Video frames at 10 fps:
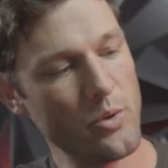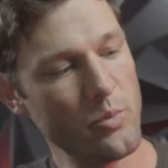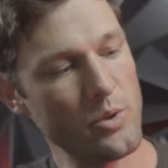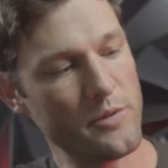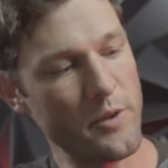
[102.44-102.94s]

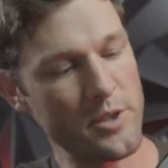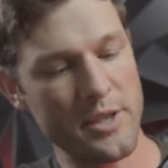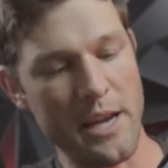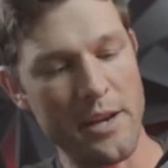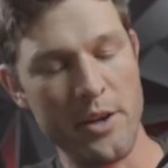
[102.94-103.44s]
was first
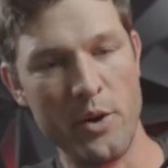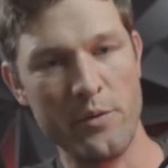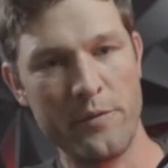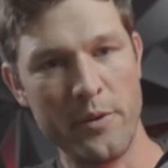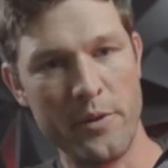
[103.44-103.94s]
kind of
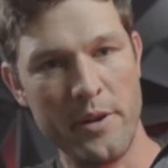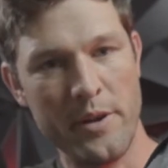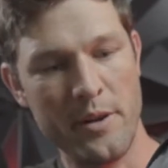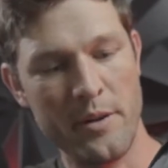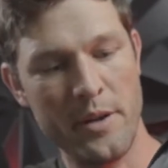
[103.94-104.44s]
known for
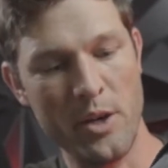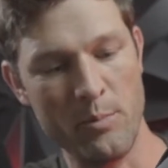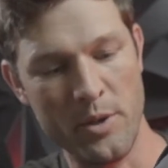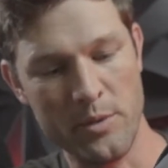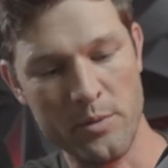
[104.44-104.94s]
their
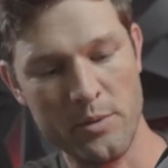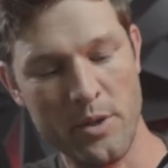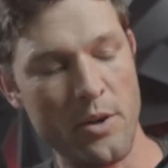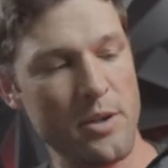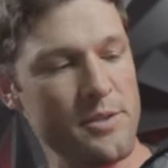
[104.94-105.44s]
elbow
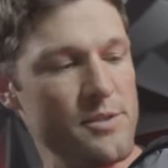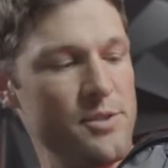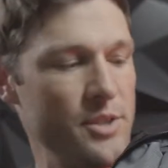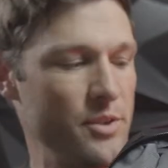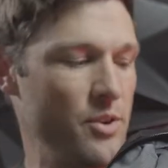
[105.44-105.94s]
guards and
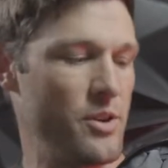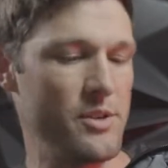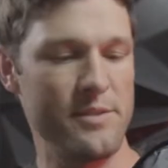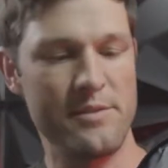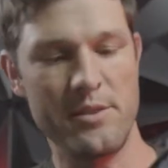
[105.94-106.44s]
shin
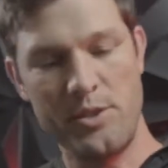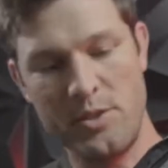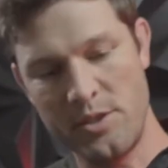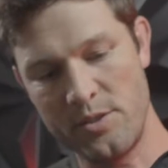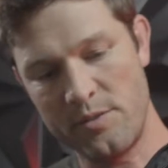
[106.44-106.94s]
guards, and so you
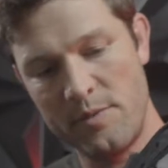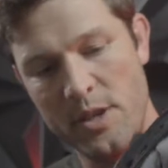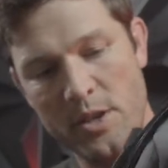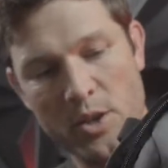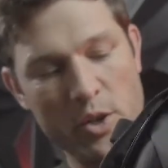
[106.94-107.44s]
can just
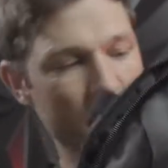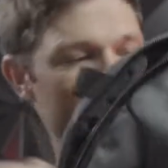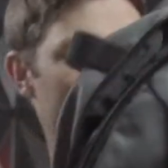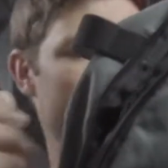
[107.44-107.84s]
hook those